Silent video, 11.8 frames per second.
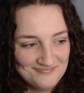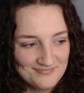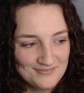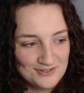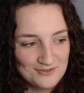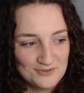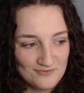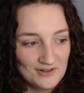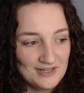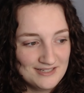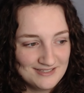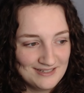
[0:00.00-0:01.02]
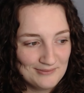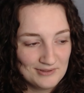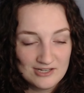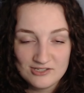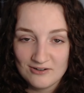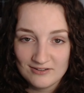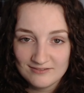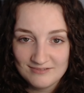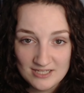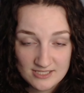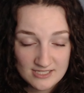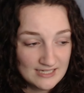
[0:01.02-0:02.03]
This is a funny scene when they start
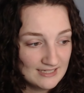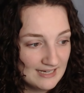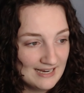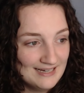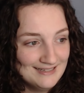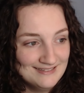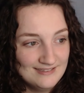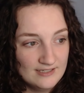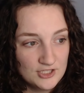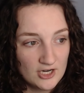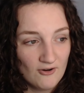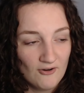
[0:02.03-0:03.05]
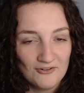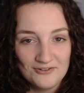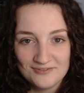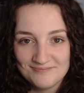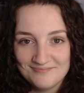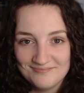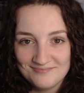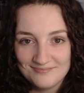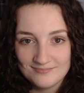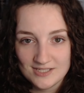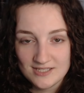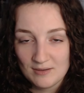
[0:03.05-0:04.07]
kissing, and DJ Carl
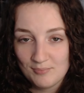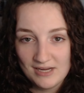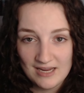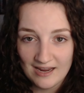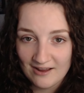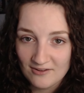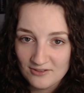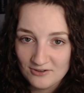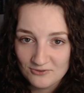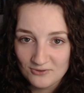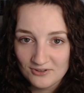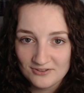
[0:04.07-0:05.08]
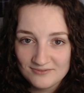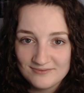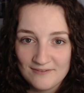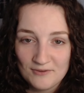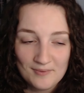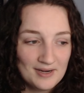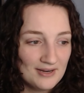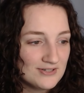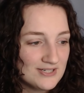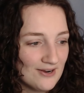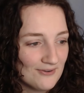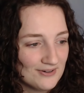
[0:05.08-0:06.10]
is like peeking out of the door of the radio
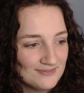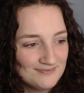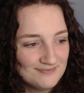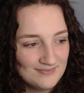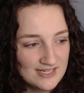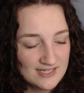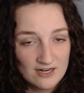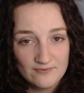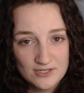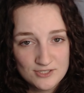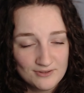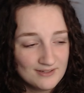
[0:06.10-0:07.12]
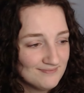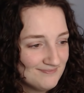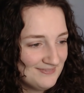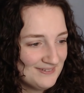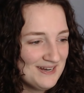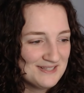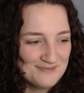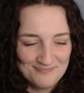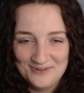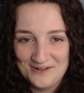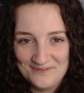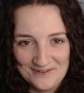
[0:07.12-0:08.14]
tower. He's kind of into it. It's
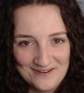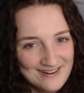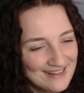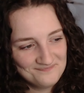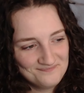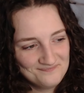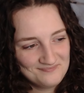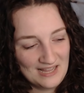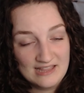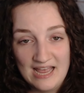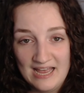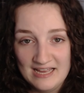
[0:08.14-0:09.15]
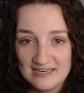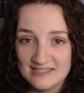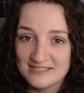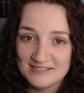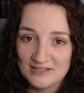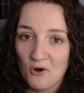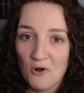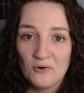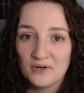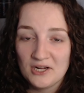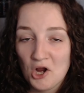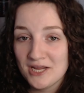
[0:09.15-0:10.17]
pretty funny. And the heads they're
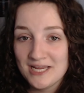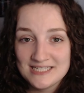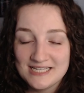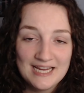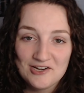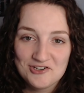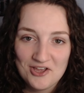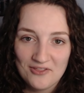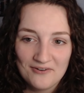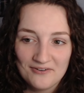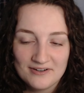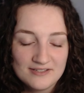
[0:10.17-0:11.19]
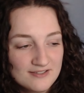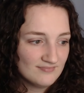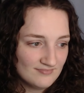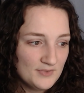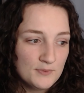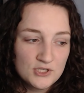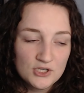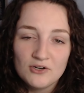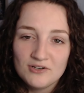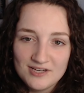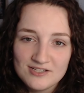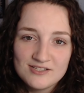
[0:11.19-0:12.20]
holding are kissing each other. It was a good
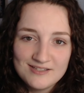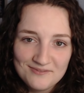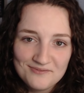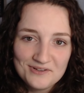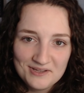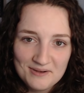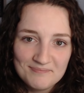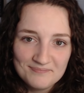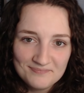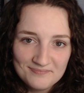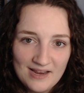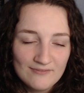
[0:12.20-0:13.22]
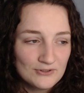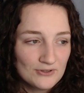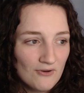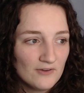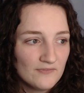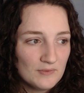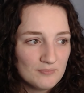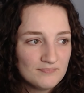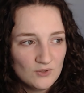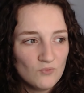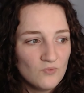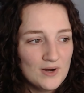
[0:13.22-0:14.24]
kiss scene for them, after all of the
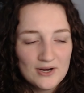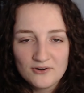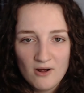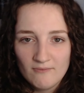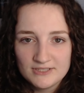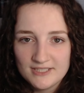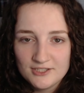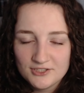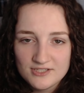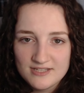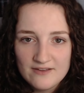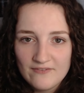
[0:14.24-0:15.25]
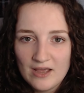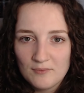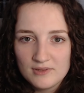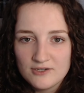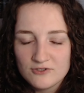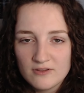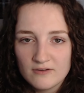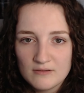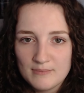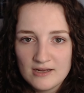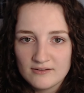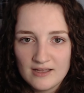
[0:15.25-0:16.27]
weird conversations they've had with each other
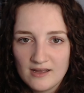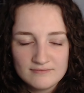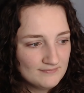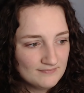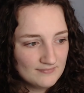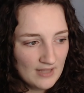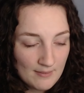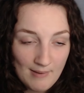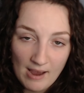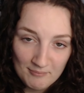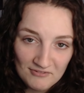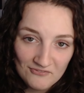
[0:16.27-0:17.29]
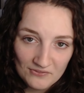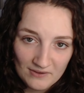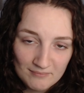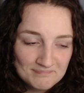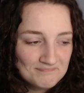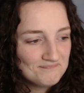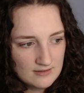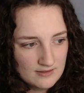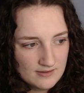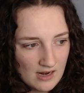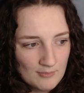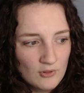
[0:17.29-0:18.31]
about that. I'm happy for them.
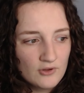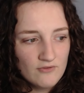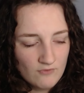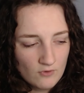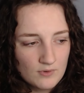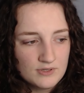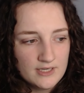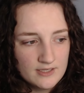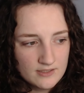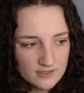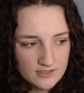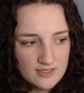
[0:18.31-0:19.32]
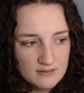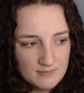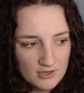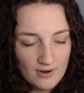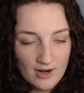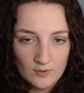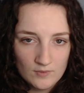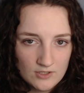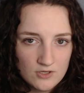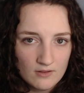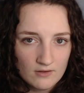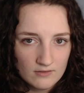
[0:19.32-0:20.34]
I'm looking forward to getting to see them interact with each
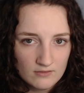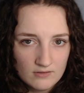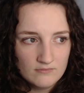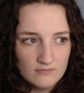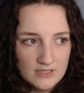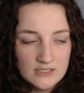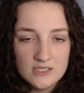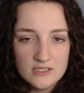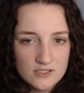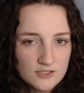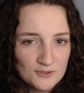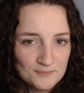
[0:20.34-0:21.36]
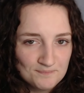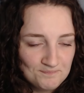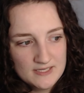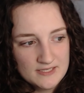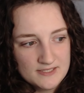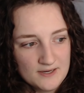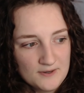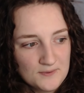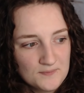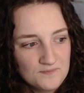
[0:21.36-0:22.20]
other in Season 2. So